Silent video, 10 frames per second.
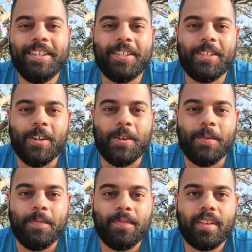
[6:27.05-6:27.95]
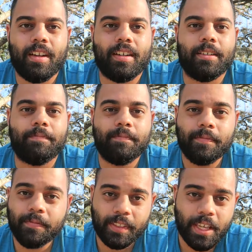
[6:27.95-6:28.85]
So
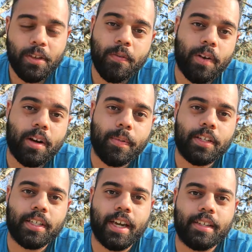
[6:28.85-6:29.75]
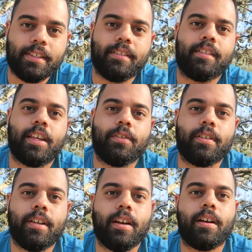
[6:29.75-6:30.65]
thank you very much, guys. Take
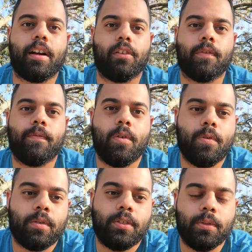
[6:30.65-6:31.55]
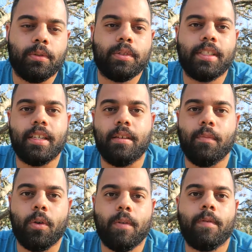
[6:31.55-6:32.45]
good care, and I look forward to seeing
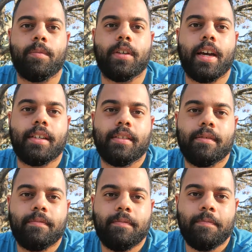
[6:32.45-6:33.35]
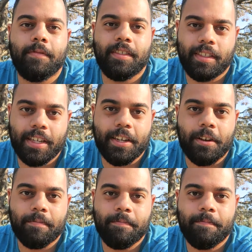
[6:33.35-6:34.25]
more from you guys. Take
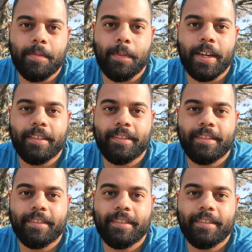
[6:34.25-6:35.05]
care. Bye-bye.